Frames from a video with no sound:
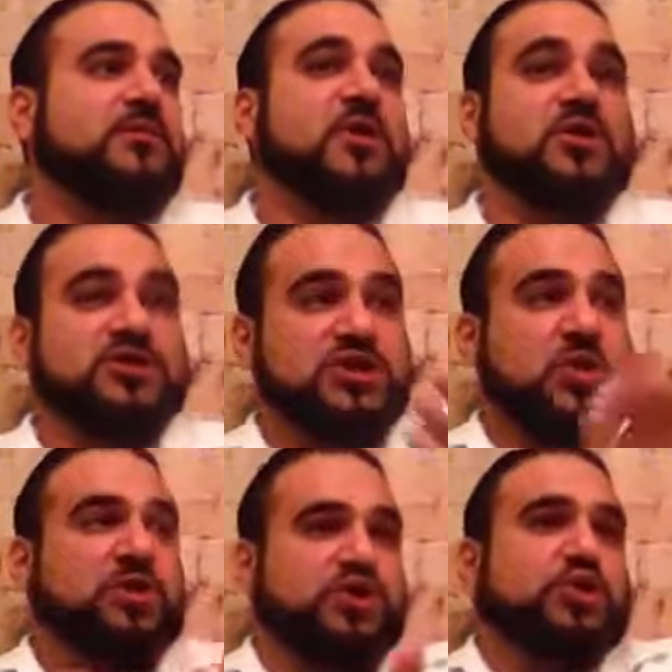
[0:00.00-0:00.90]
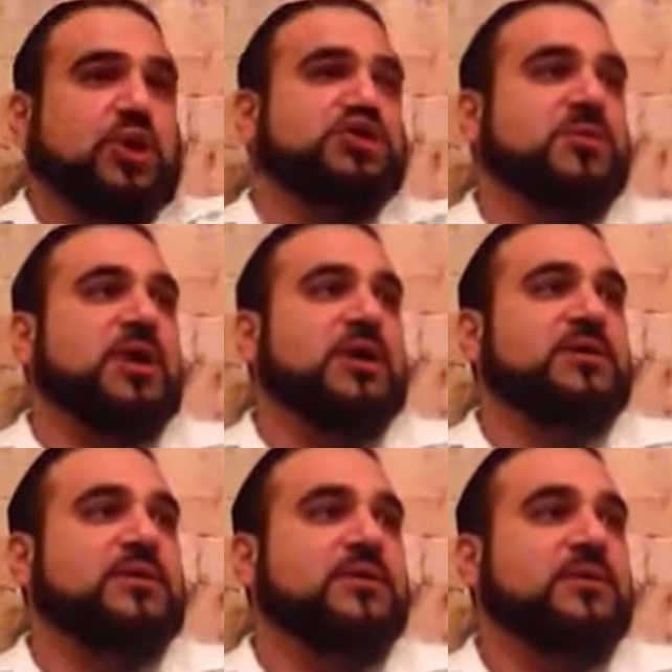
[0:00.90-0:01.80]
because he's going to shul on
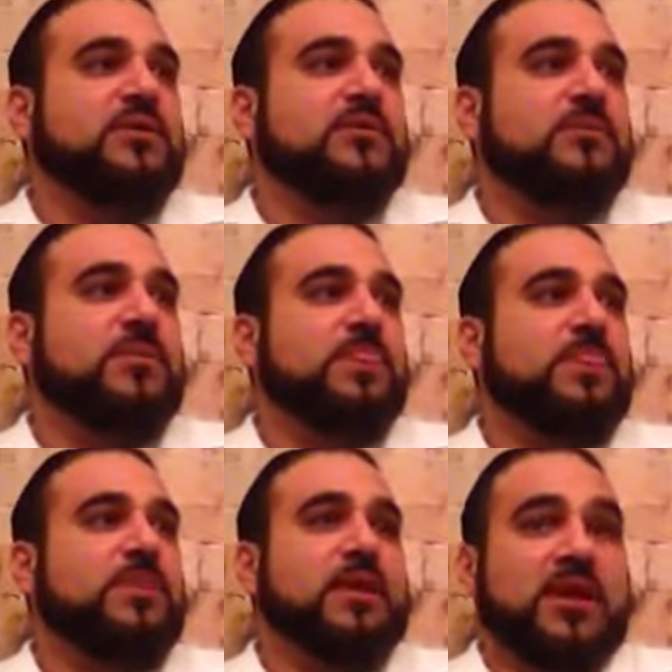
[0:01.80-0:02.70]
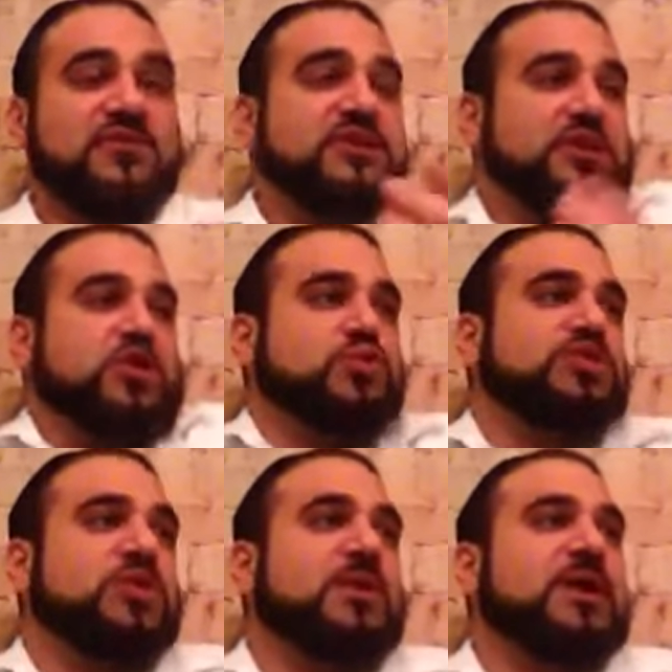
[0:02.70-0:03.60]
Shabbat. He obviously knows what
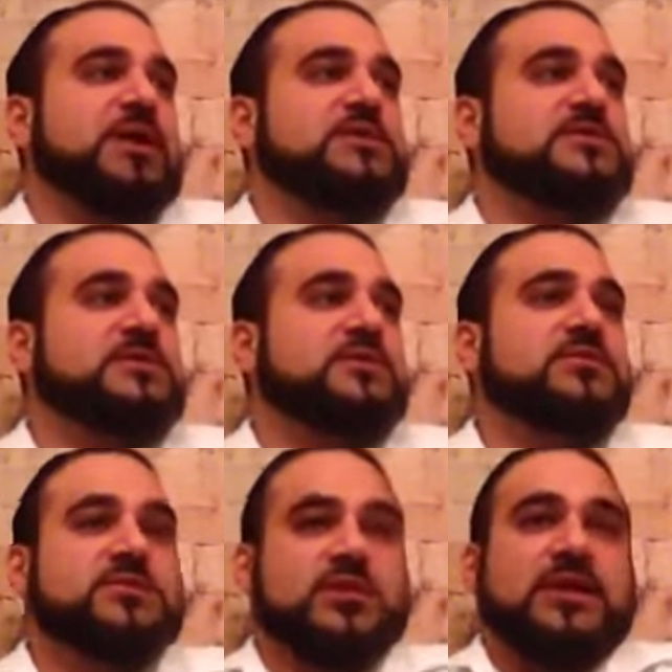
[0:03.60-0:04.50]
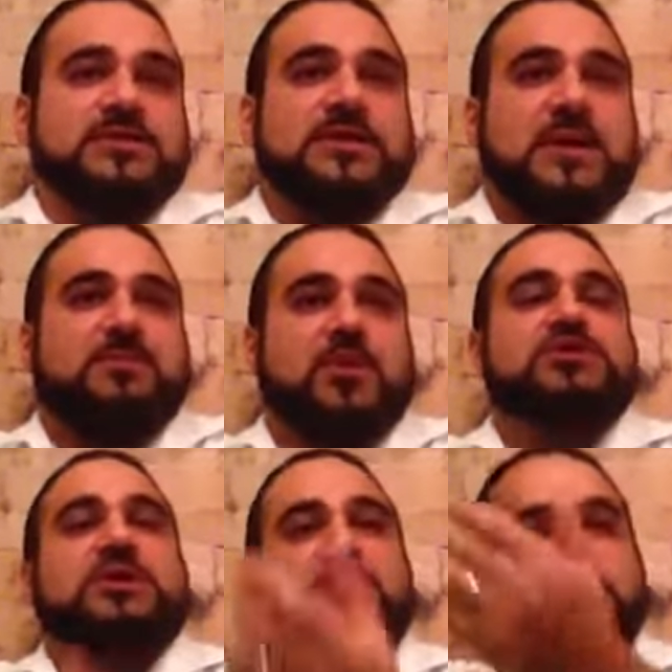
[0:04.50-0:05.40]
Shabbat is. So that's that
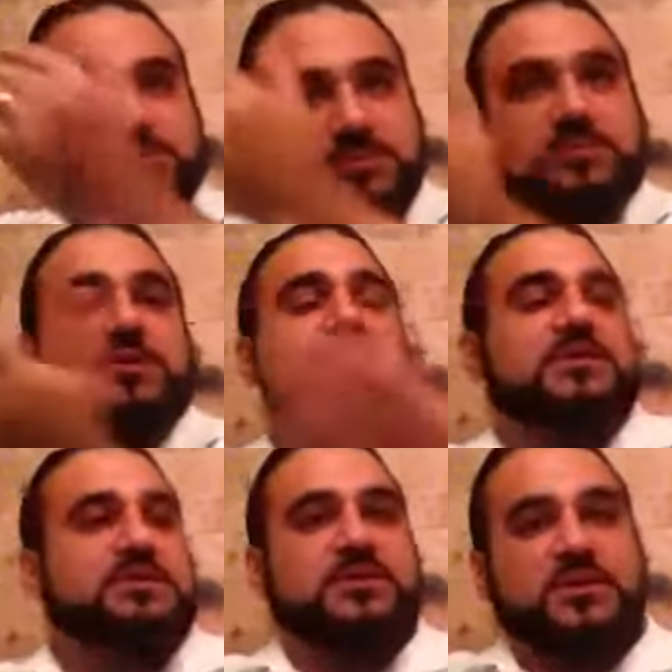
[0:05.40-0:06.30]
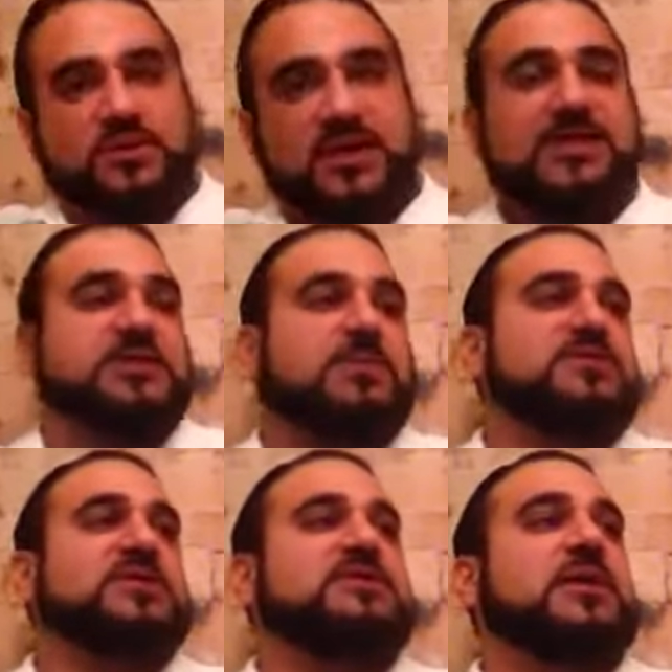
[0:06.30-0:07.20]
person, that's the
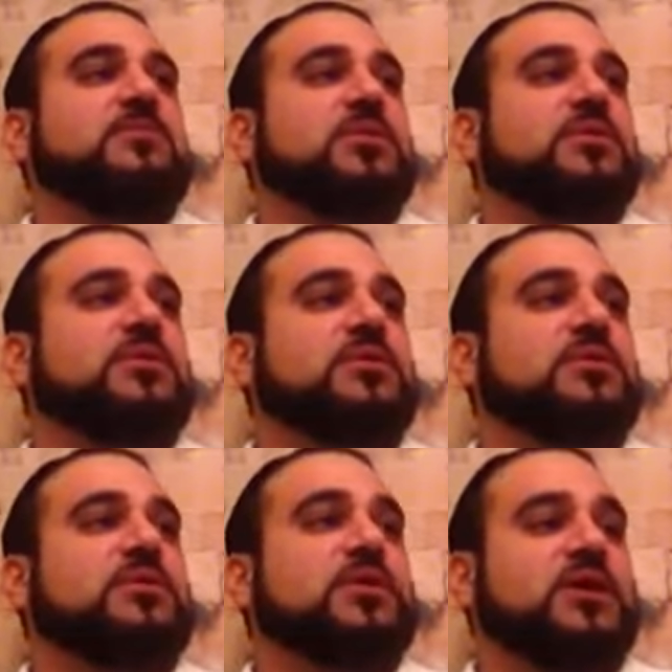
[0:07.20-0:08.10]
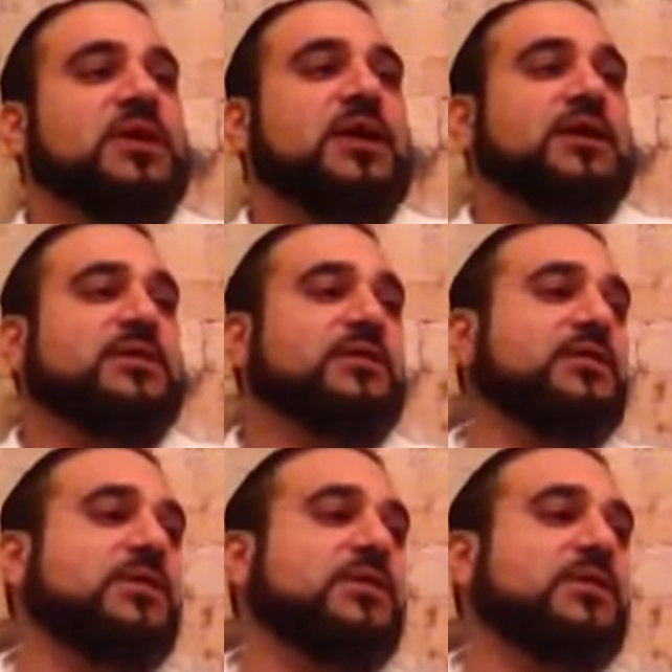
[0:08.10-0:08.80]
best example on that end.